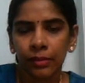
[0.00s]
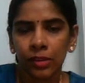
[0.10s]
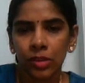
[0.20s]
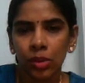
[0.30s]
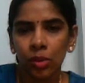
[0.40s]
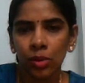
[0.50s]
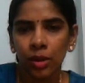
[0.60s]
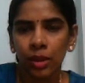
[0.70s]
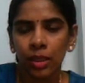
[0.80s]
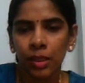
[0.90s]
So,
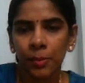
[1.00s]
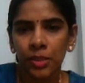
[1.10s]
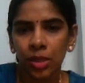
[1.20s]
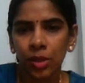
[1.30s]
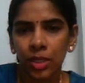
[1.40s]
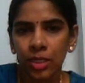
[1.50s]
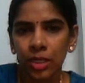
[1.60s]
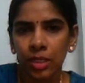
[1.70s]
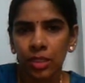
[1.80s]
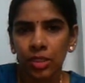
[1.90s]
in the picture you can
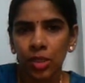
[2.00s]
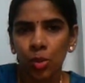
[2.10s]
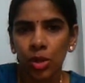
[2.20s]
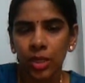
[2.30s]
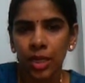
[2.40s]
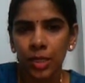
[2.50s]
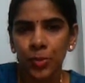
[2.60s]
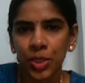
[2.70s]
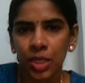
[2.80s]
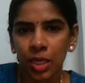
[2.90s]
see that seawater has
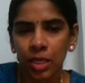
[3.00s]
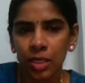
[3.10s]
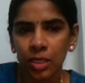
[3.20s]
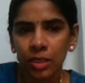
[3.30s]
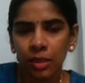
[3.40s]
been taken